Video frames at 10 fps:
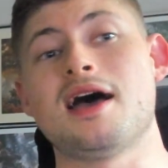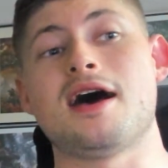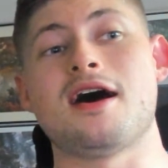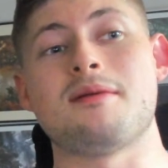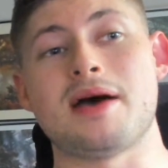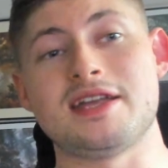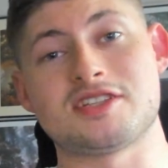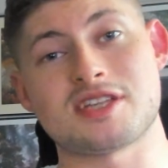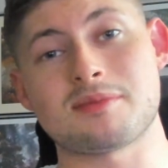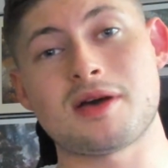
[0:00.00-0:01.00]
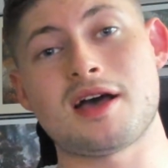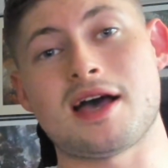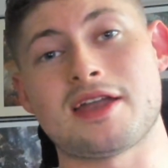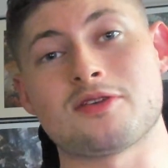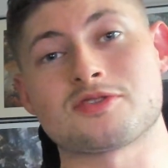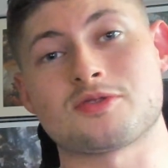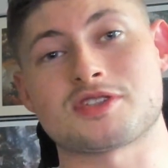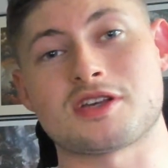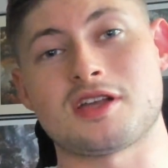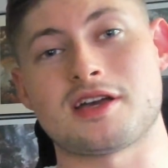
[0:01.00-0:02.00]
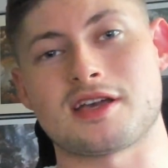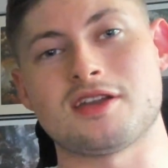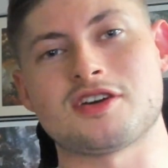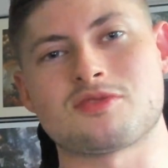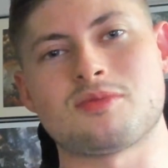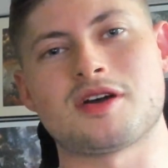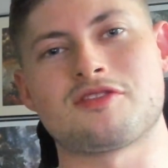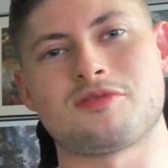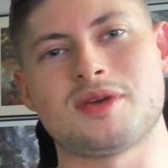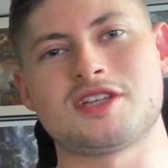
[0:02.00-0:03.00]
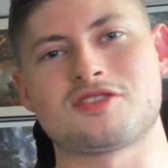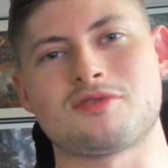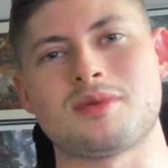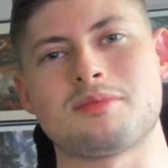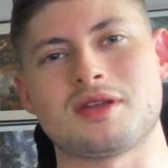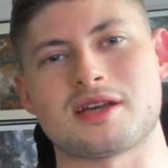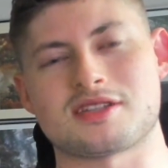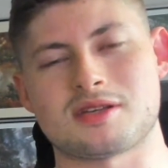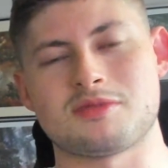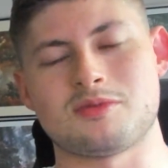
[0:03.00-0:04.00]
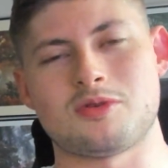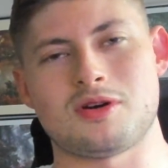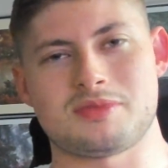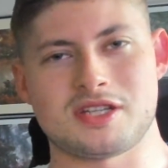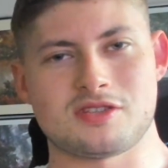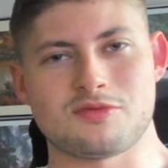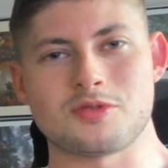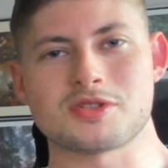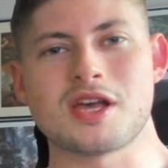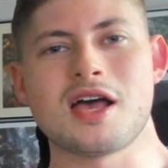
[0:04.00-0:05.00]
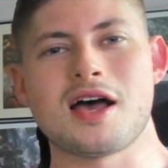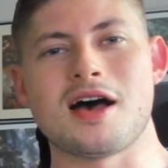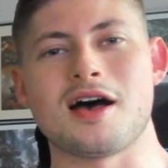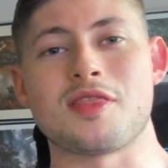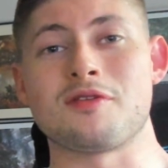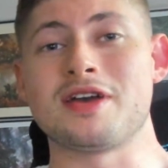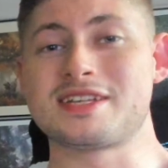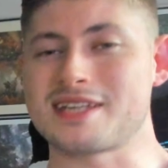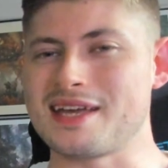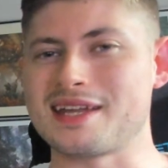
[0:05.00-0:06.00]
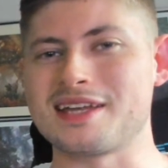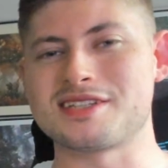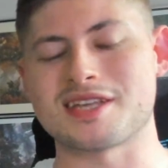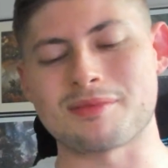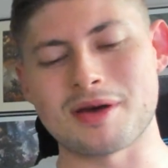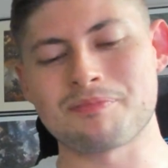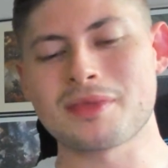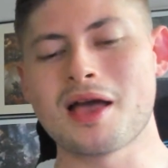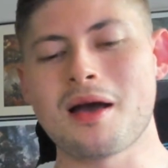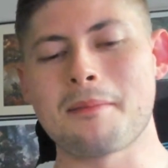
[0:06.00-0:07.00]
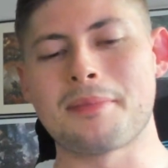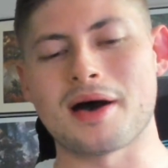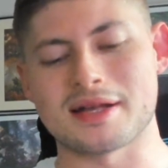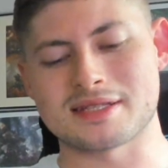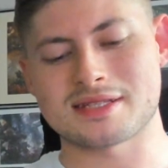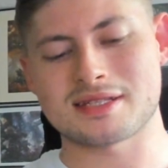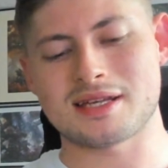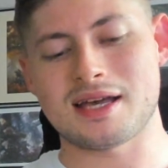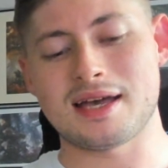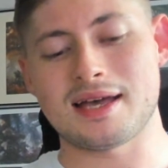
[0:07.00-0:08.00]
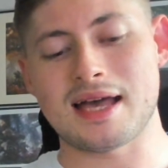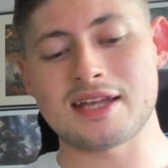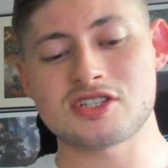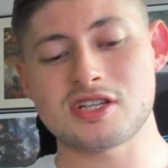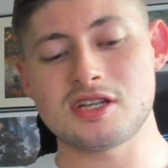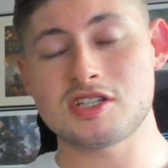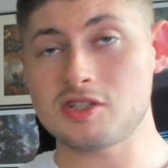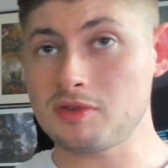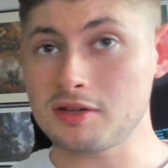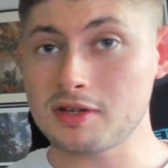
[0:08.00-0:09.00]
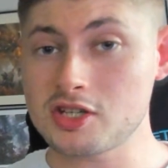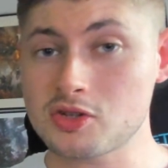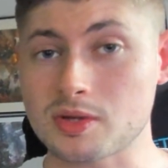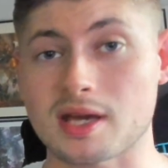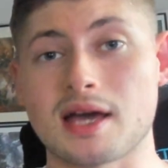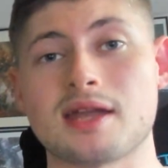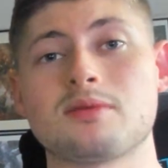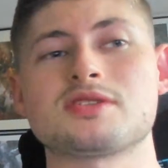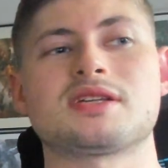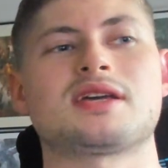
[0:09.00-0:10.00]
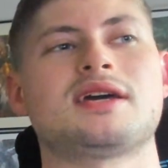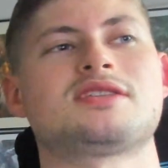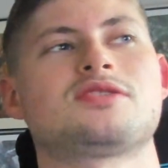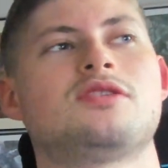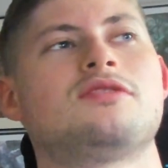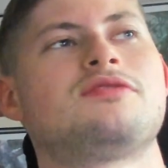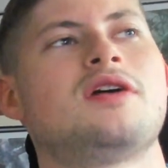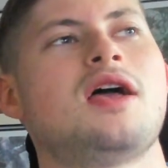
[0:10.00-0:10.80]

Age of Sigmar, and it was also like a nice reminder for me to remember like some of the more updated rules there is in Age of Sigmar. But and she really enjoyed it, and it wasn't a case of